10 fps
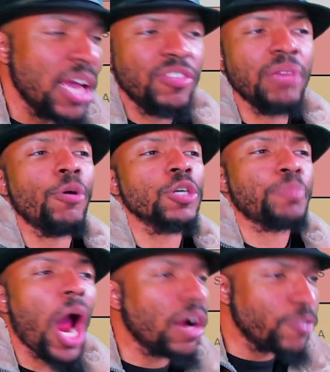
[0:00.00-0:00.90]
the most
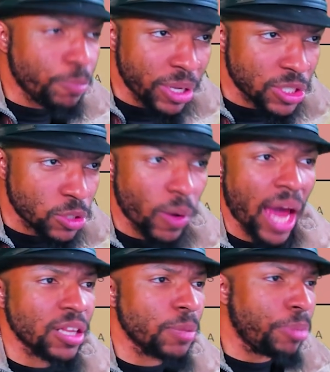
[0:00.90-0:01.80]
powerful pistol out
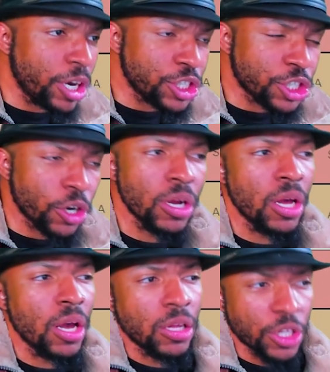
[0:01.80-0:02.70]
of the Punisher,
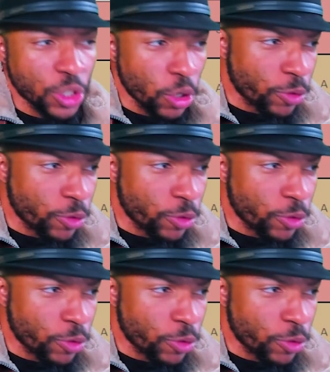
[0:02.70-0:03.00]
the Silver